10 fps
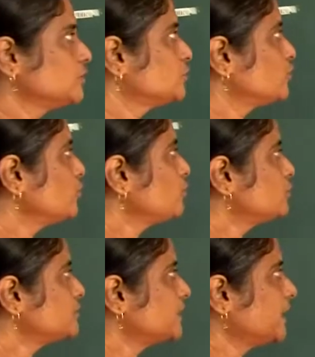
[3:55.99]
So, you
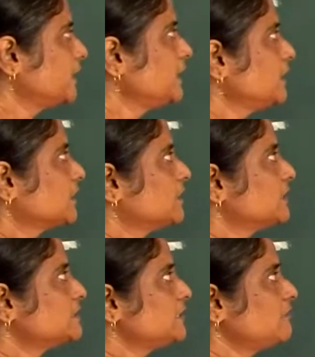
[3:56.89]
could say their
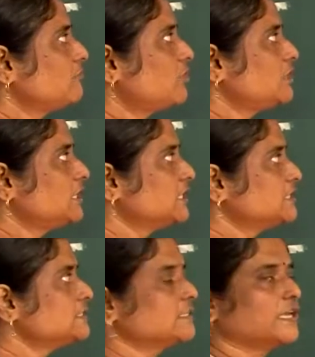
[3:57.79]
cell wall is